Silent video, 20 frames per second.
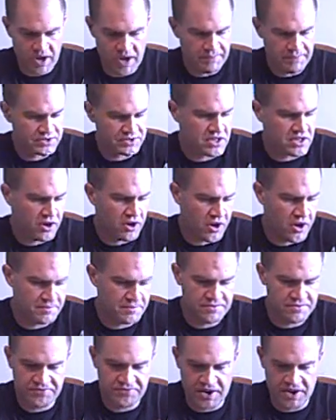wrapped in
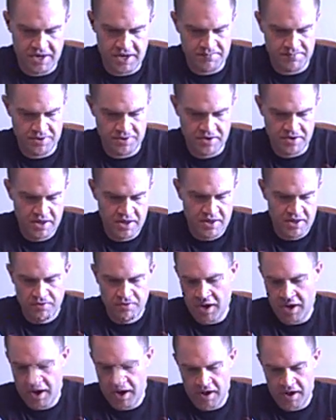carbon fiber
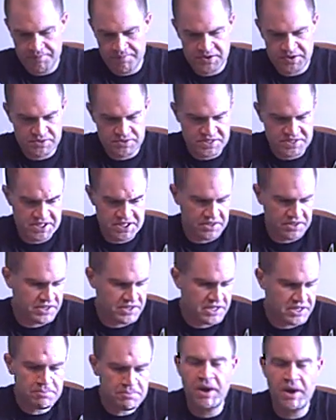um, you know,
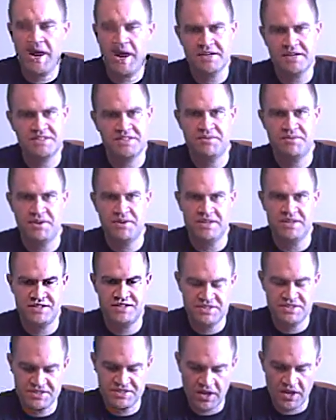sealed in epoxy
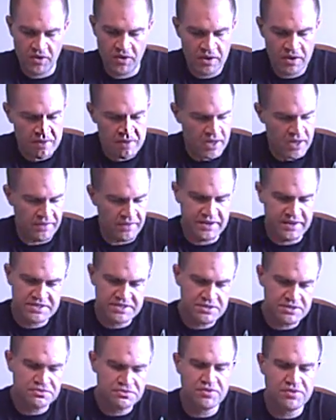resin. So
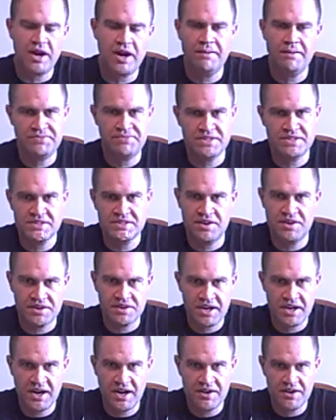unless you drop this
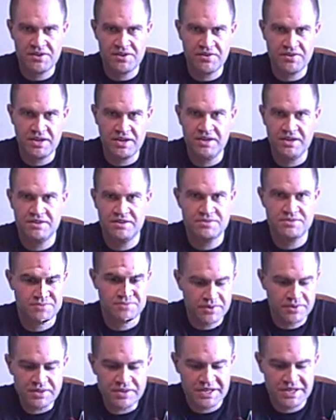on concrete,
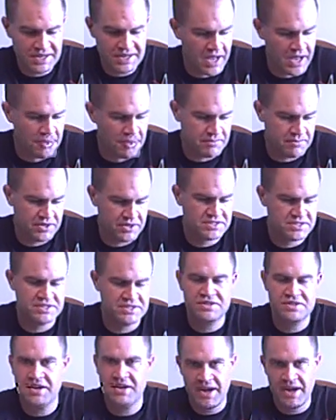there's really not much
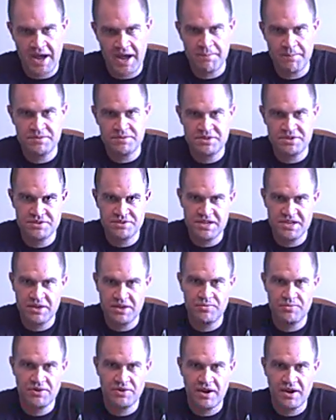that's going to happen to your
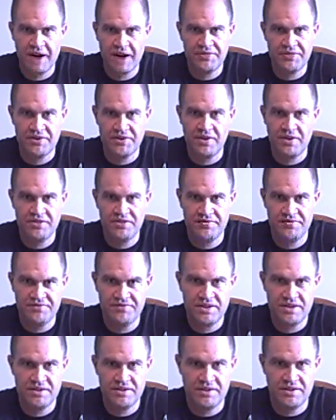tank when you're out there on the
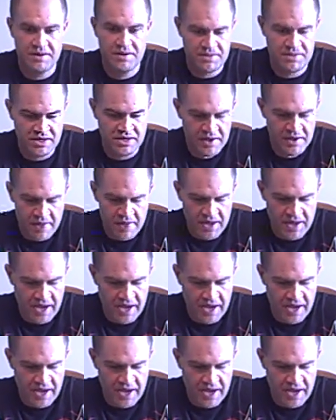field. I mean,